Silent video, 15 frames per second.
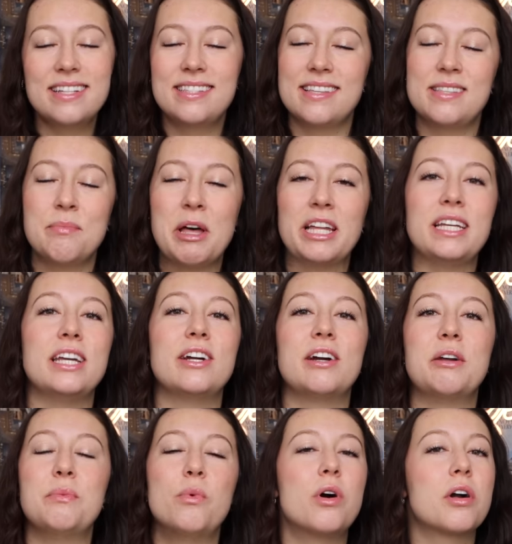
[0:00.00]
Isabella here,
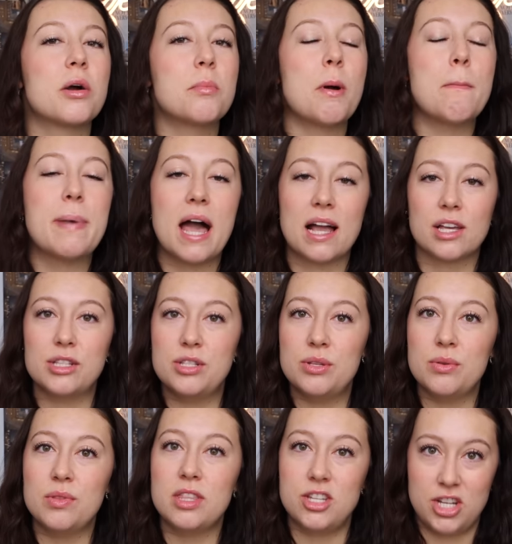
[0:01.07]
and welcome back
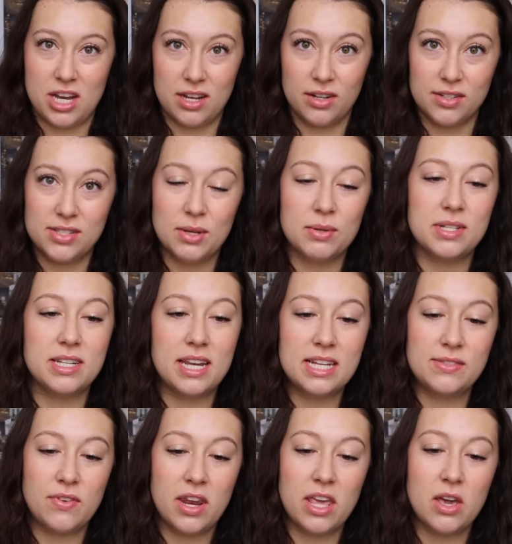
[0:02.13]
to the channel. So
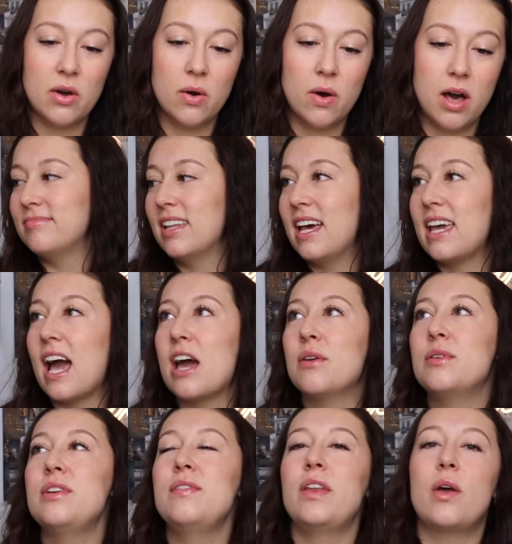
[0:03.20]
today's video, like, I
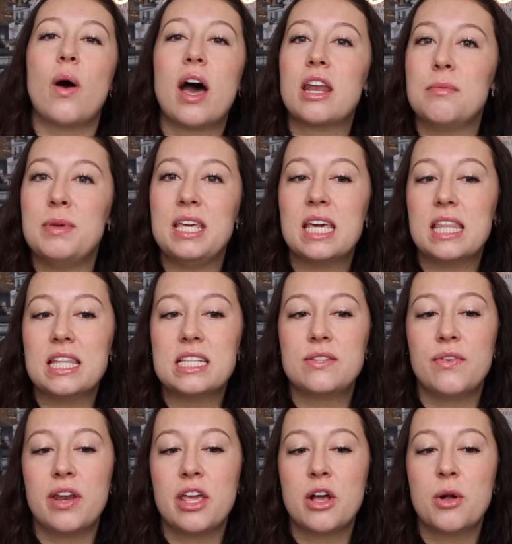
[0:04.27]
don't even know how to begin this
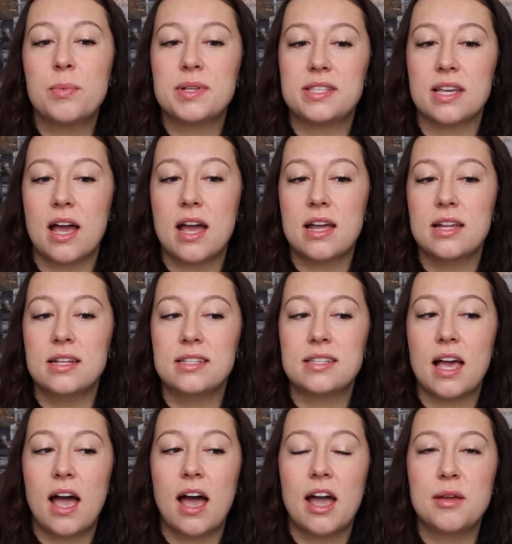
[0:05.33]
video
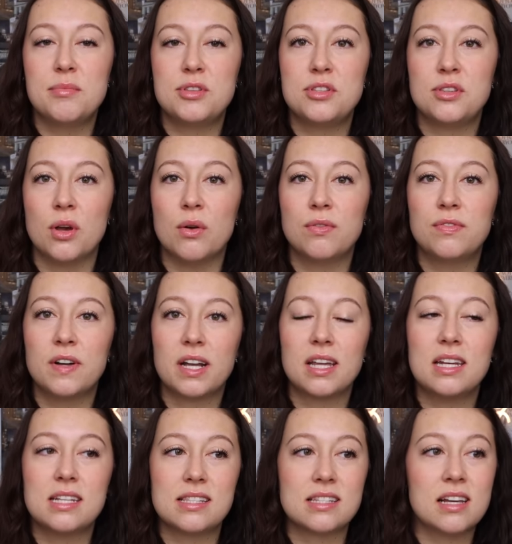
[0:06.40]
besides I'm so
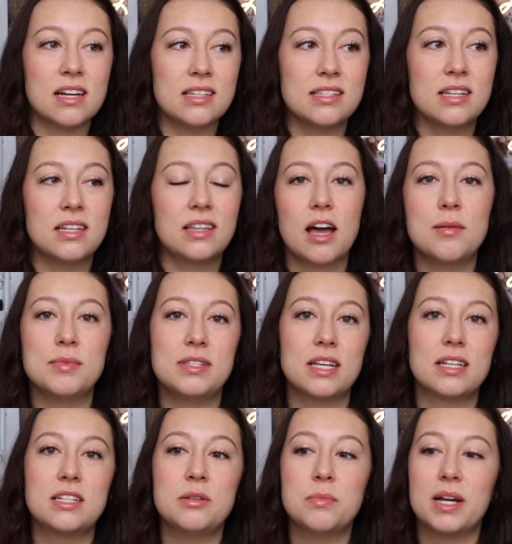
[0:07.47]
fucking disgusted. I'm
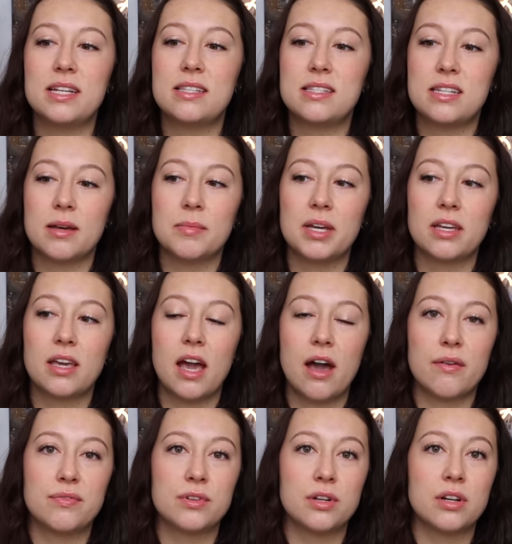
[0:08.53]
sick to my stomach
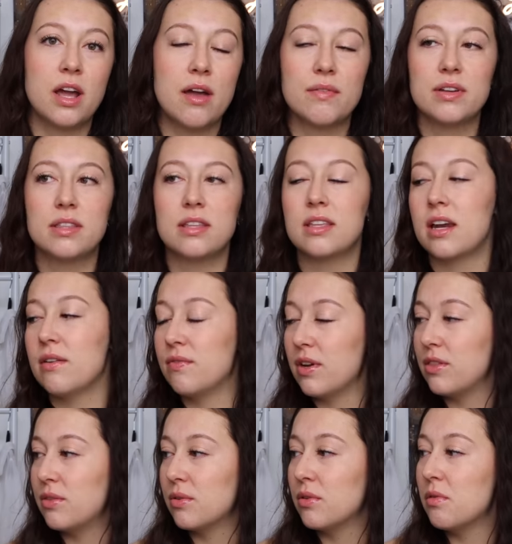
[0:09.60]
after everything that I've
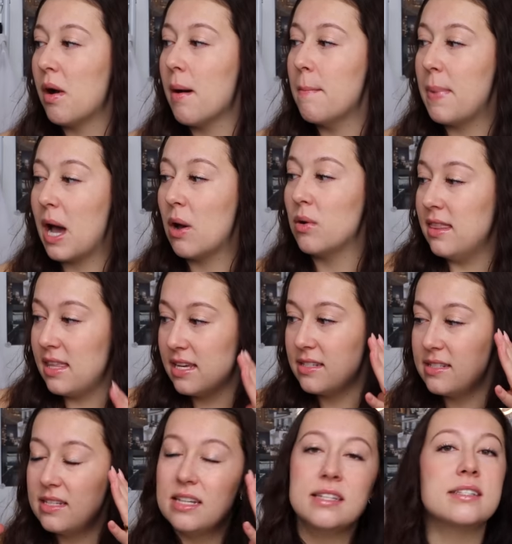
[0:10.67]
read through about
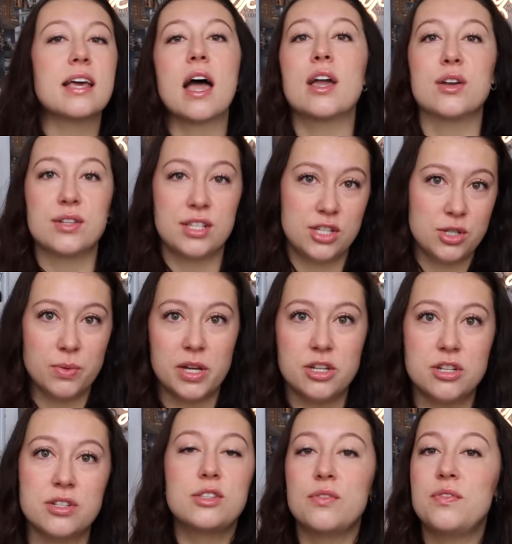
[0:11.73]
this entire
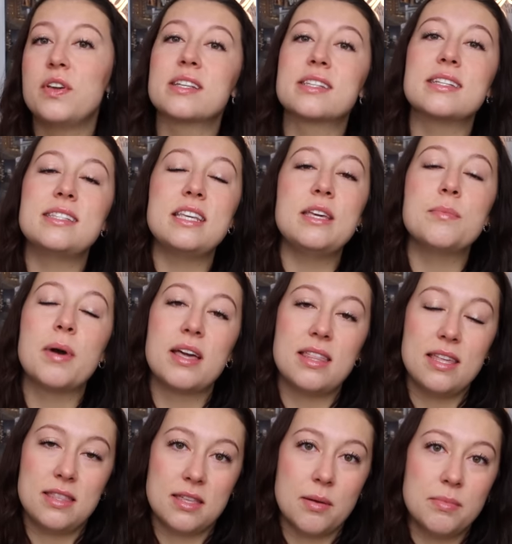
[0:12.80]
situation. So if you guys can see by
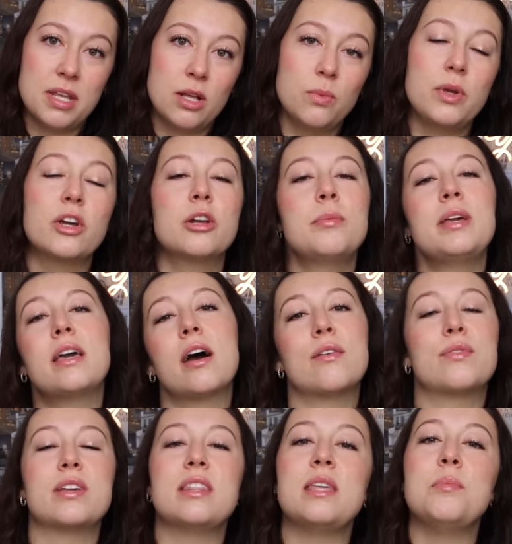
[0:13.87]
the thumbnail, we're going to be
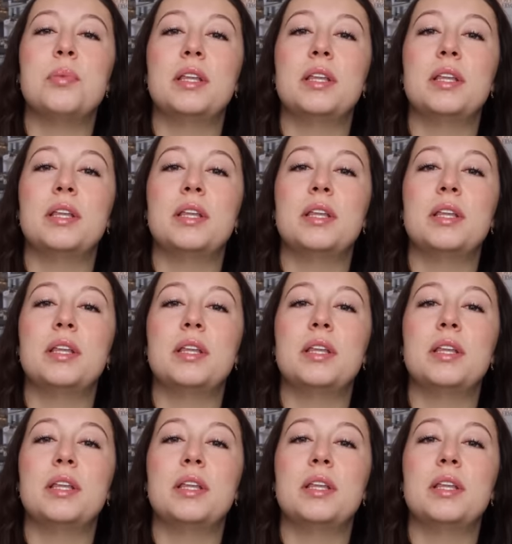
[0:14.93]
covering the